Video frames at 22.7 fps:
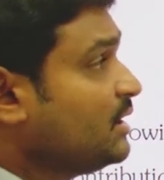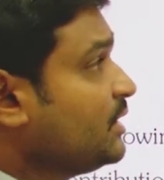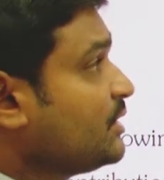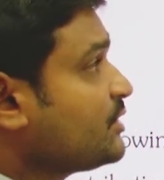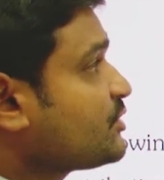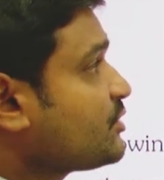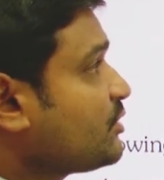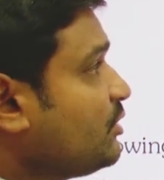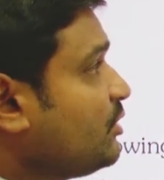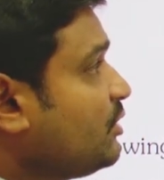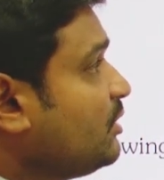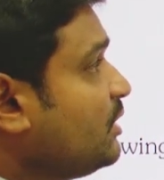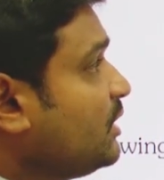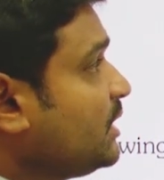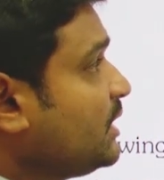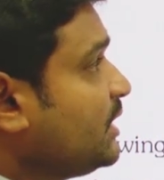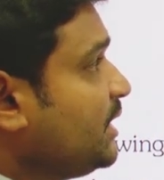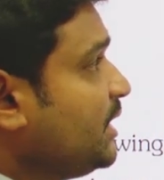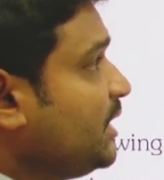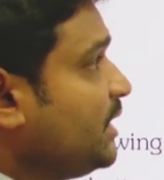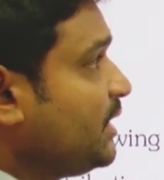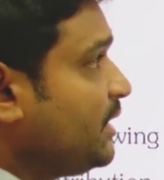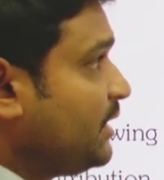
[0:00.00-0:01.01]
So
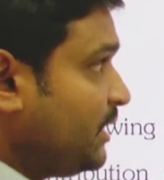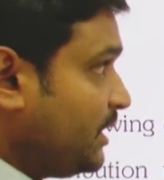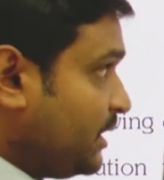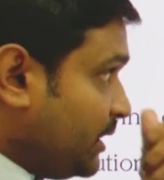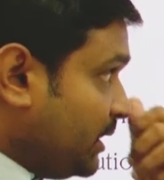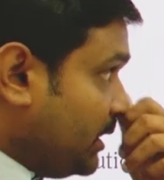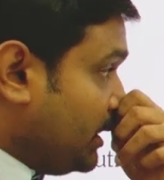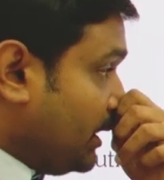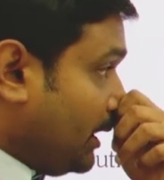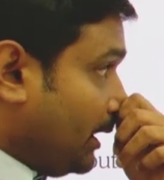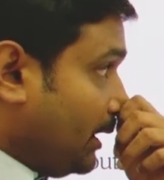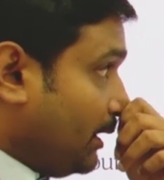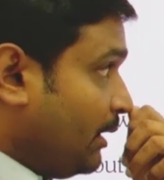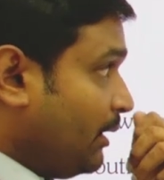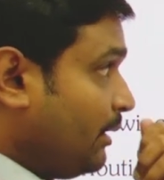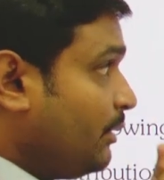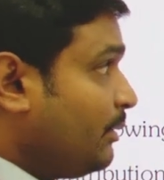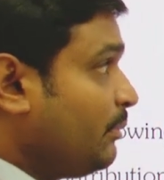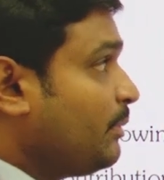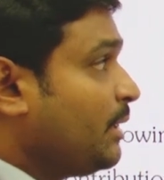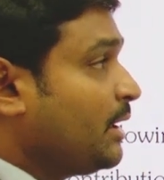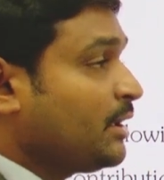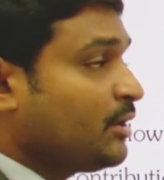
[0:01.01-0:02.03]
here in the
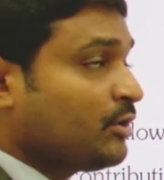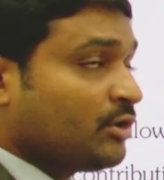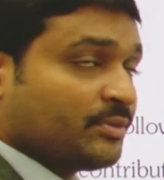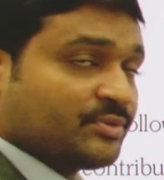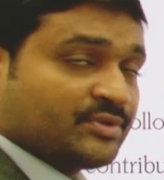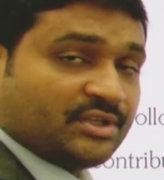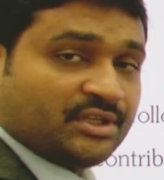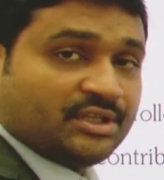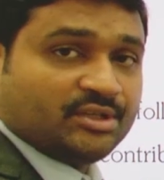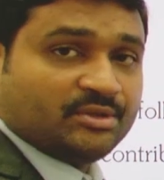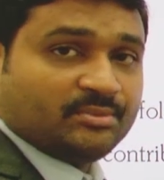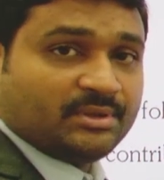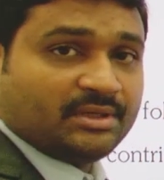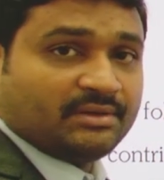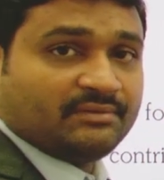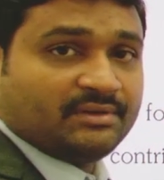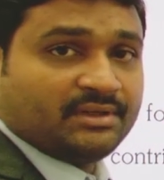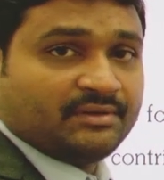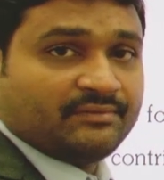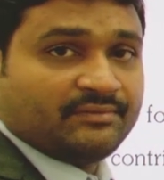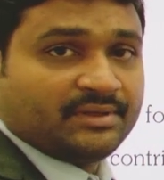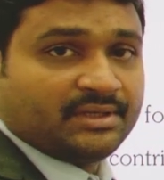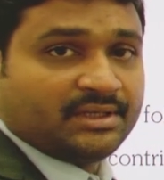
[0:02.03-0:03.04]
microbes in human
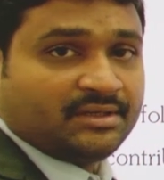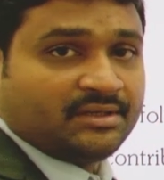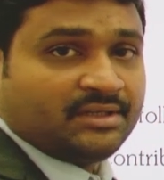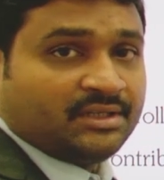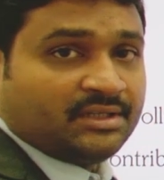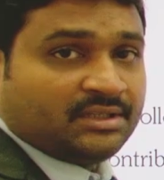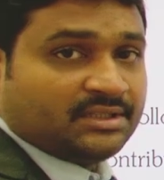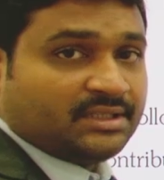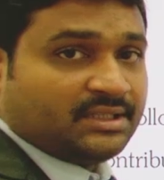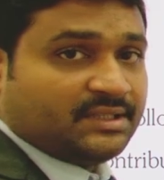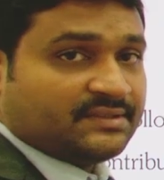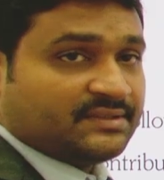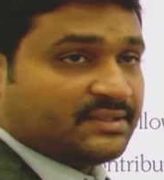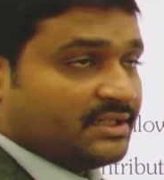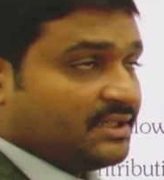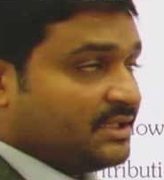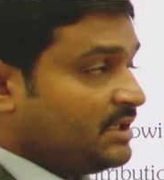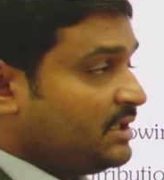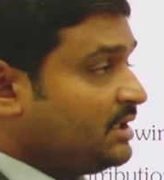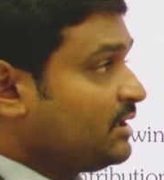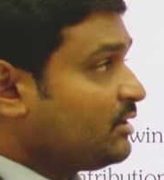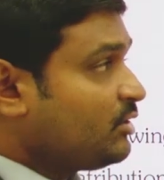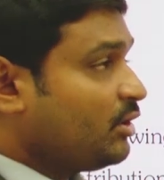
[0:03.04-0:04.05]
welfare, there is
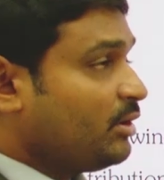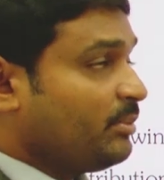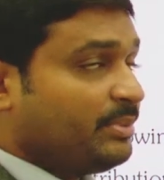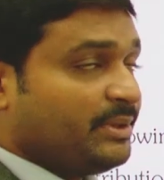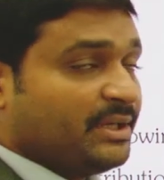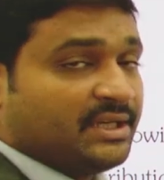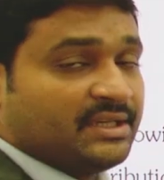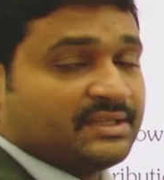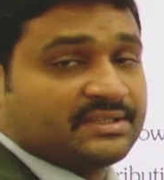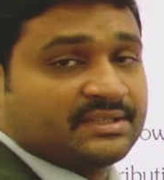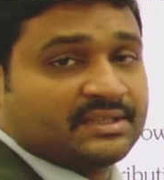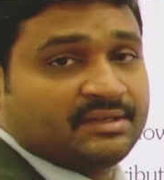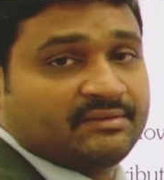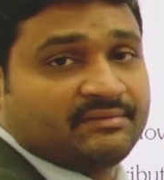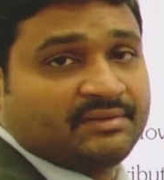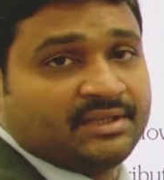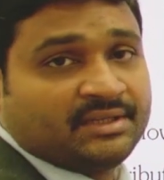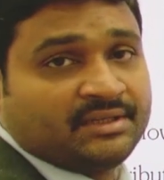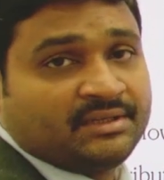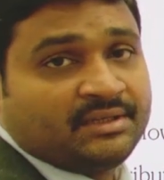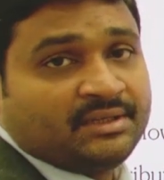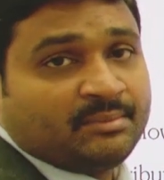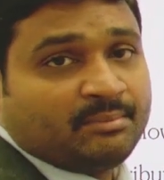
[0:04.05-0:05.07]
a topic is given
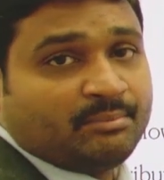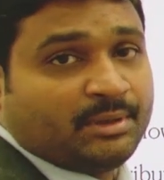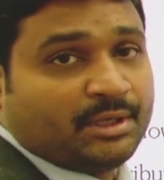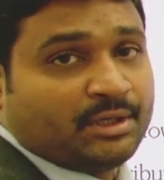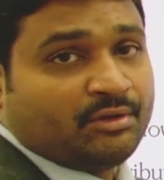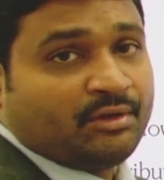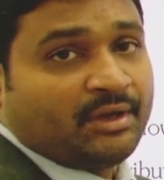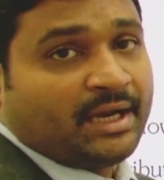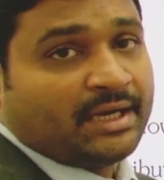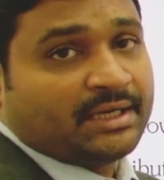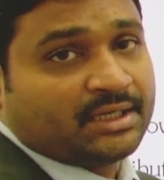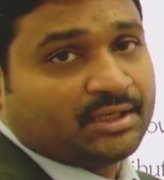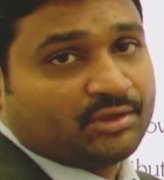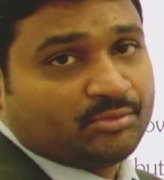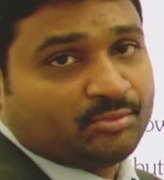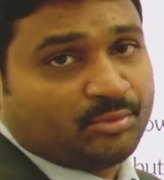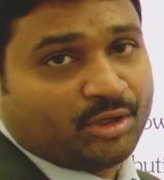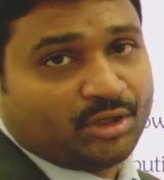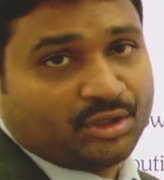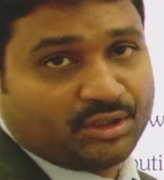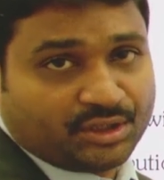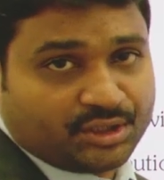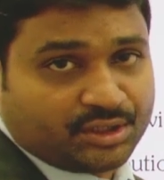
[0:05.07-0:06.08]
bioactive
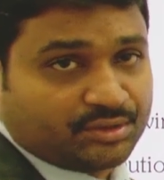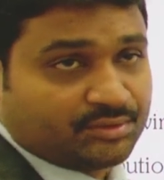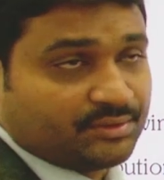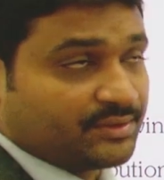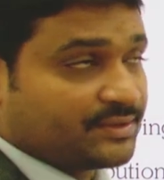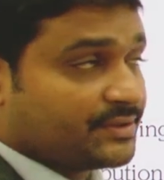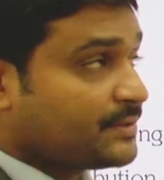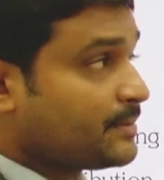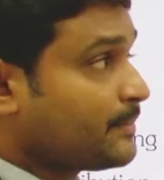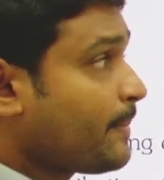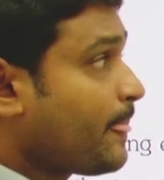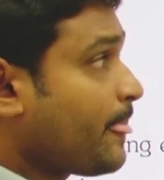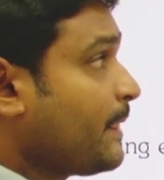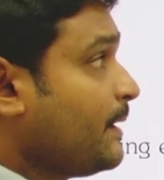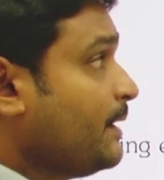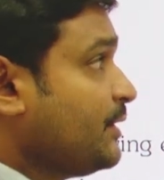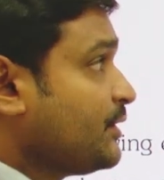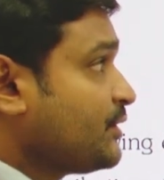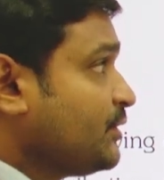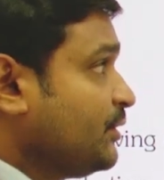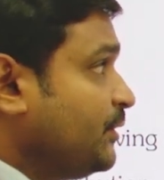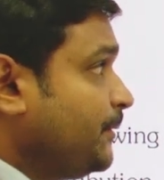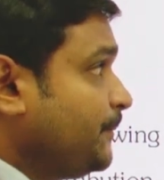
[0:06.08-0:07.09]
molecules.
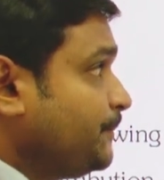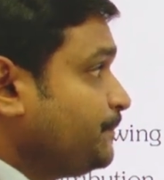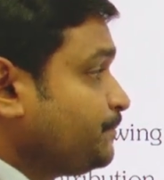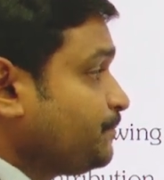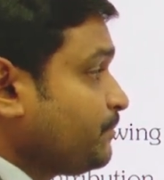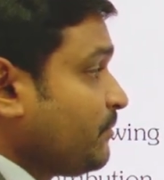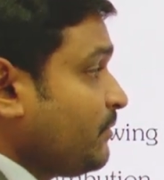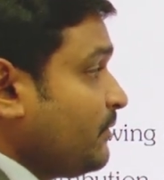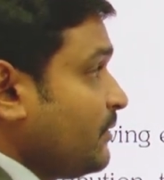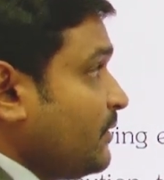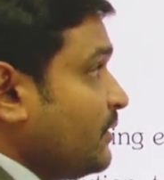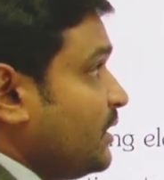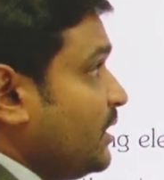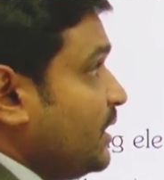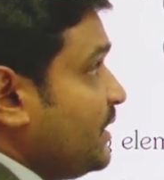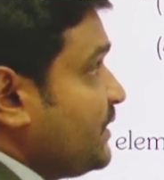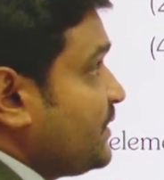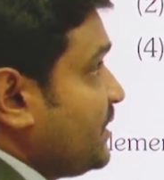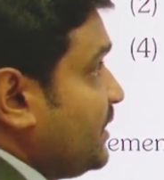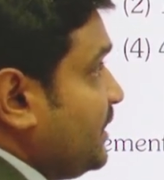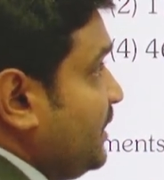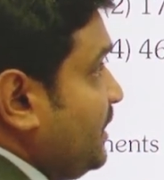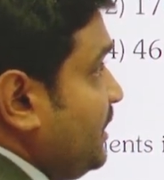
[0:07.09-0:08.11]
So there is
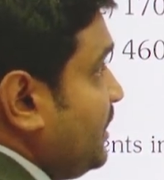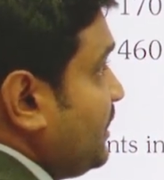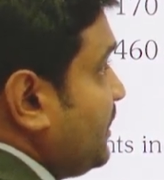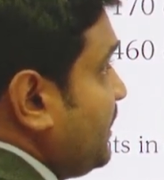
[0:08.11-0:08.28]
a